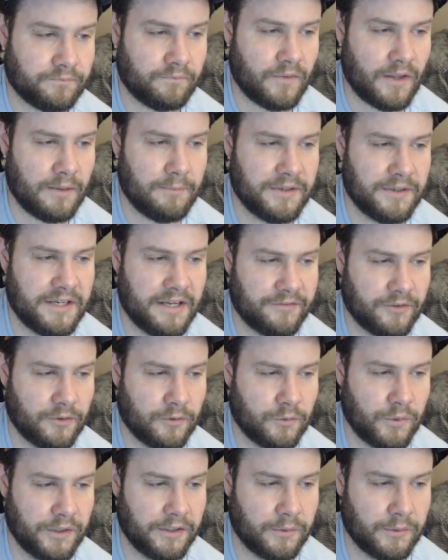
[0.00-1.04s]
never
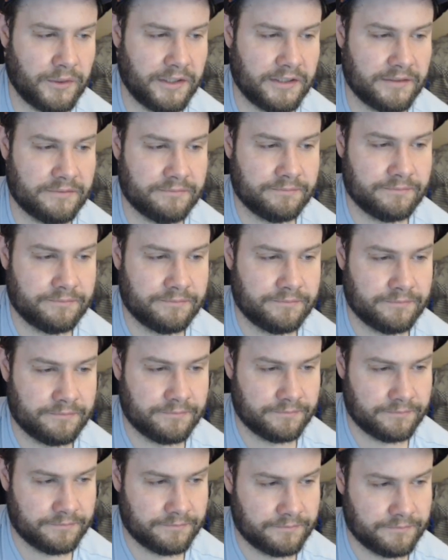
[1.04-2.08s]
queen.
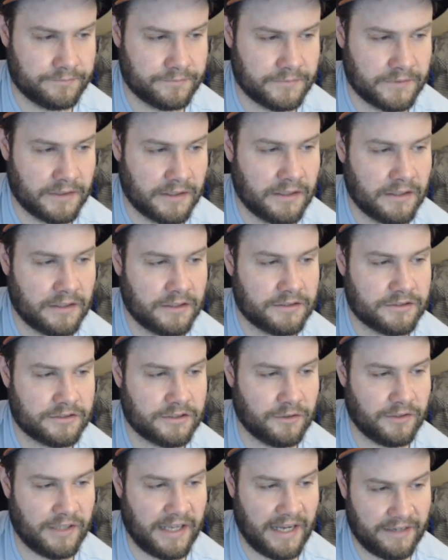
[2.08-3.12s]

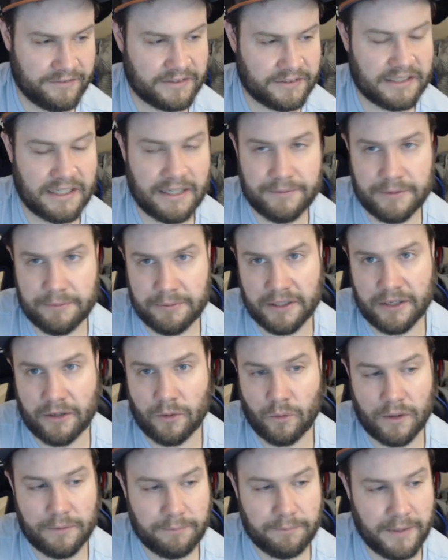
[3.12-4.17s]
So the half the time that player
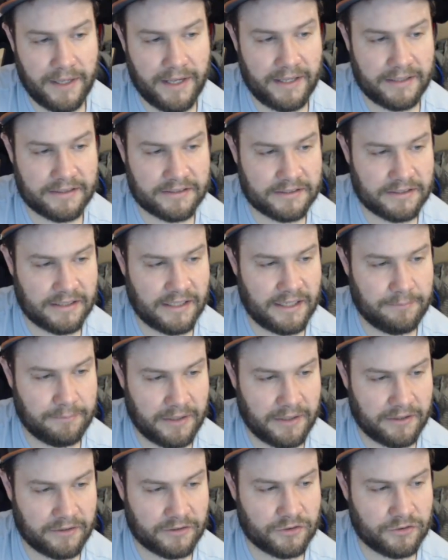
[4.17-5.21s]
1 bets and
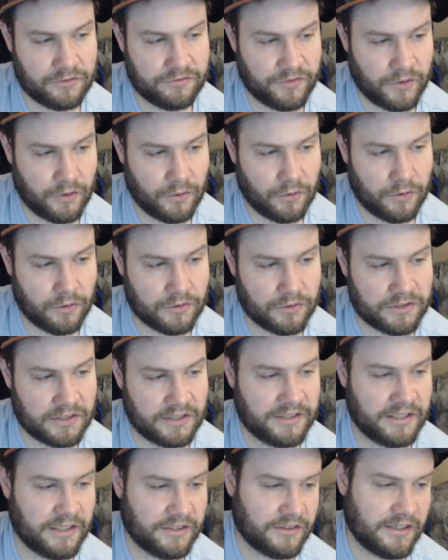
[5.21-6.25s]
player 2 folds,
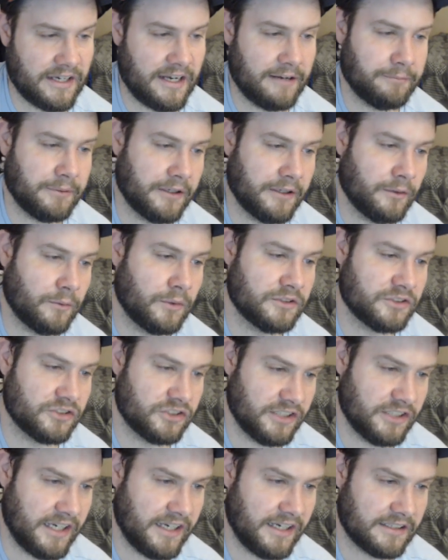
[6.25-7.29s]
and the other half player 1
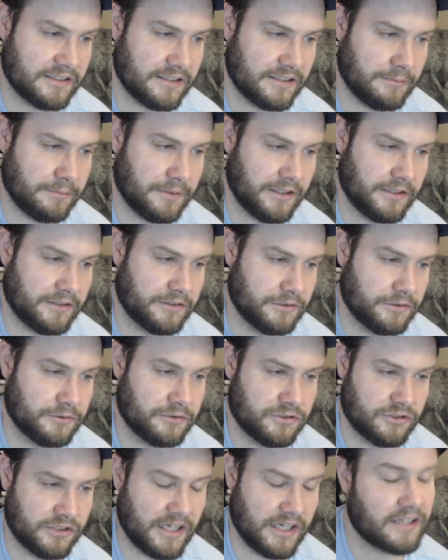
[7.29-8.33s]
checks and player 2
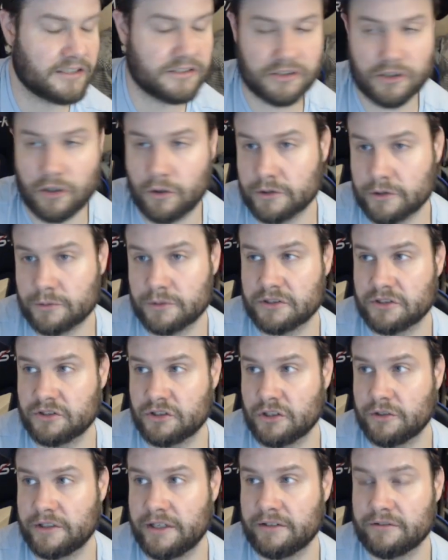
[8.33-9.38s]
checks and always wins a
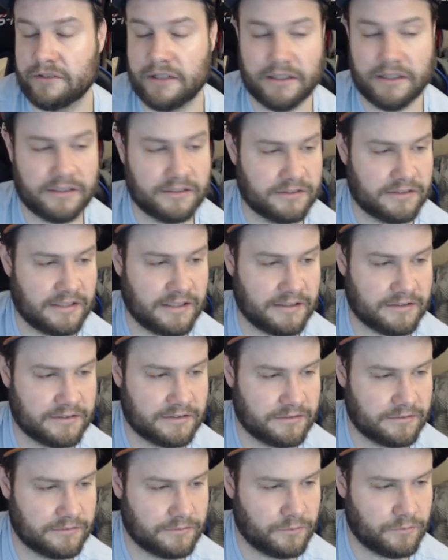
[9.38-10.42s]
showdown, right? Because
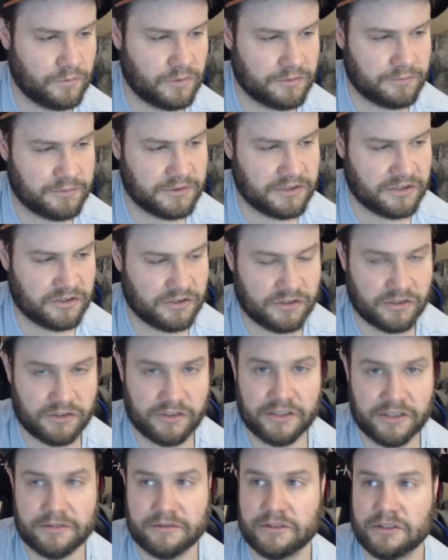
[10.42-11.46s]
that's which positions they're
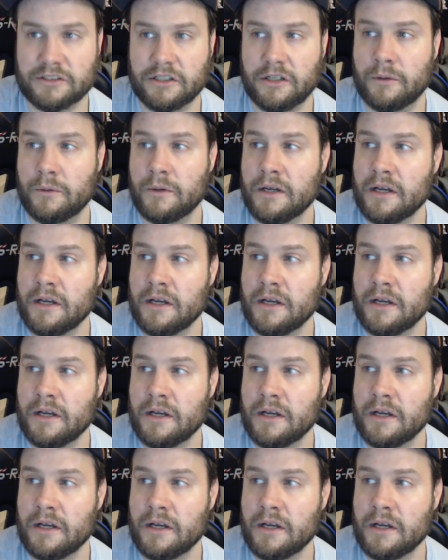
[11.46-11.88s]
in. So